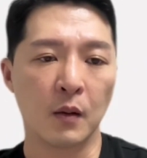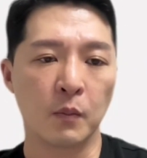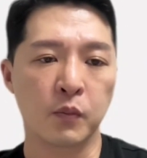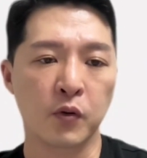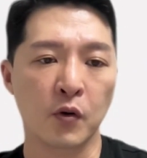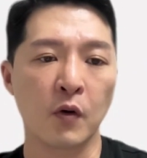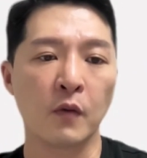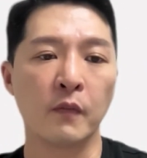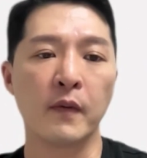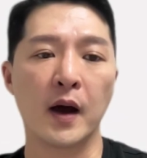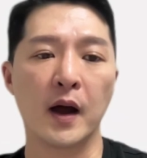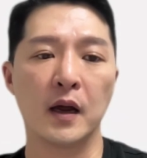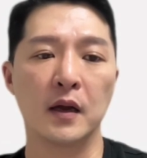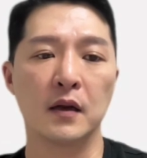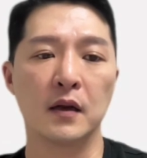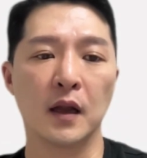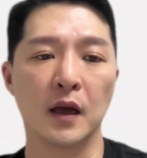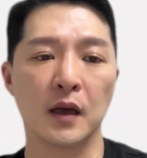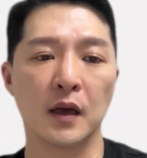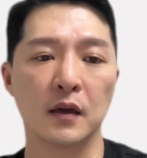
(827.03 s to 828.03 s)
provide
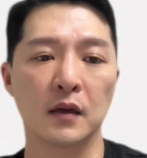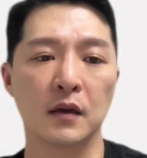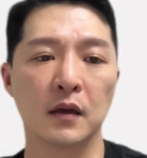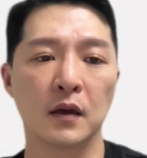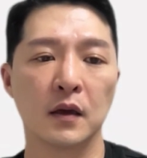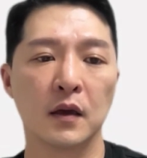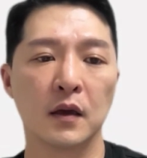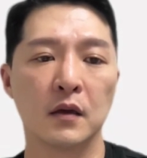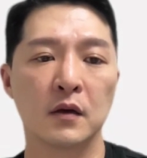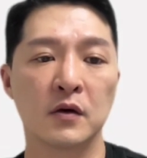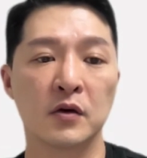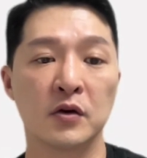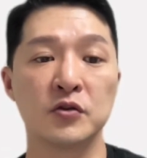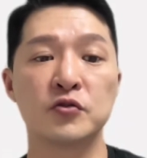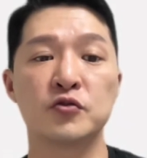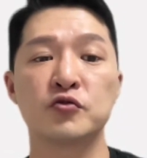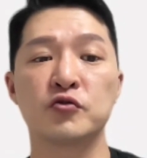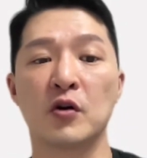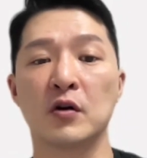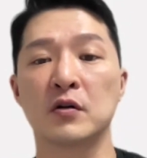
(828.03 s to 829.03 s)
like
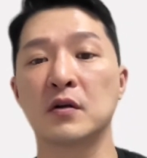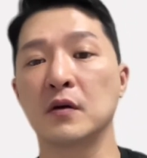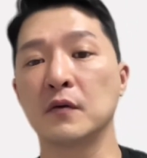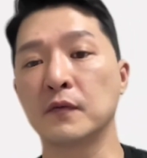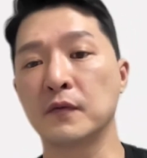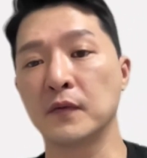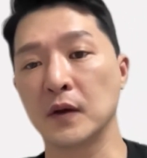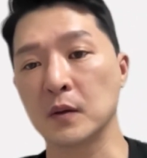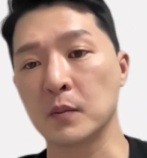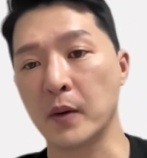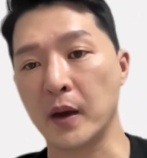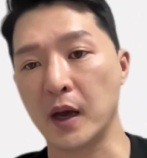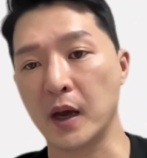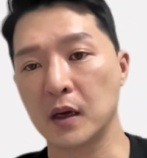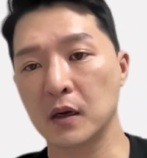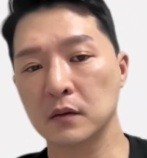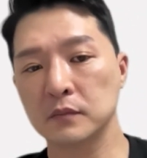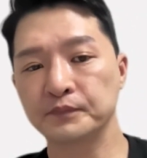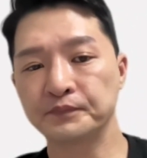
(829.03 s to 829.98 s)
constructive feedback,